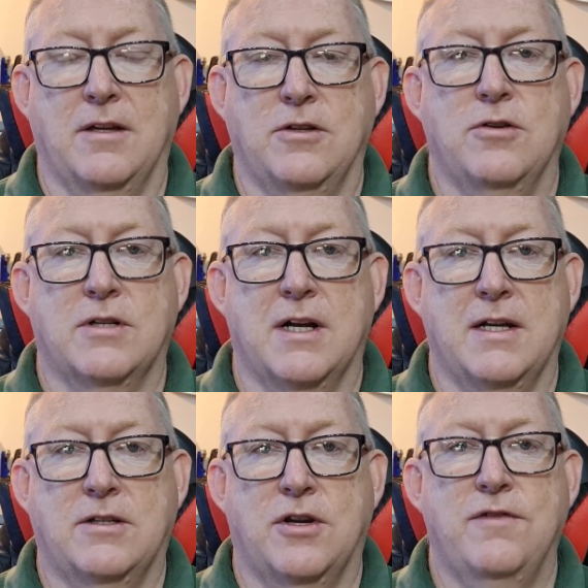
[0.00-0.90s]

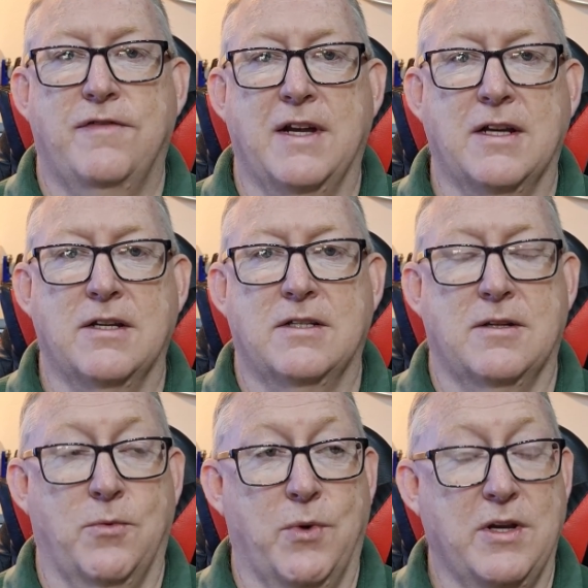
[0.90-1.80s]
usually two fingers
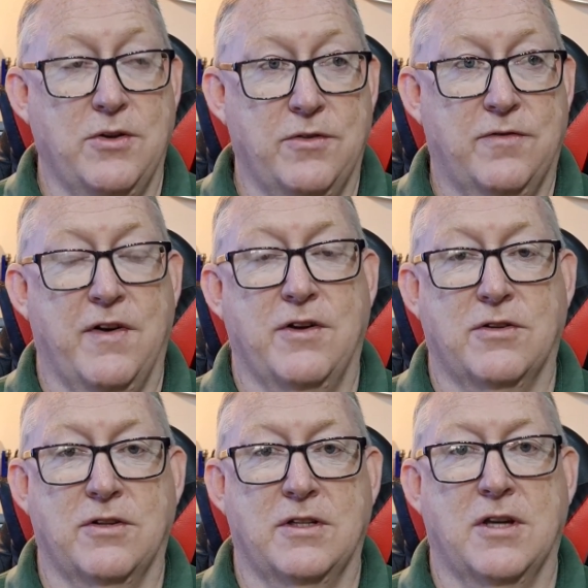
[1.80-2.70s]
when you
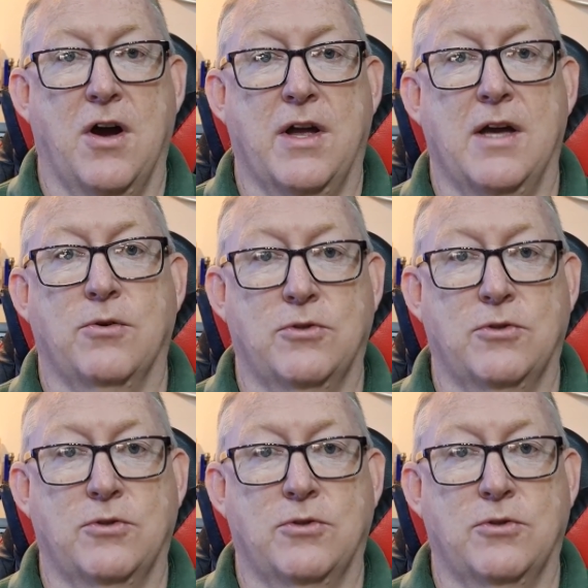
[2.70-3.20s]
focus on the target,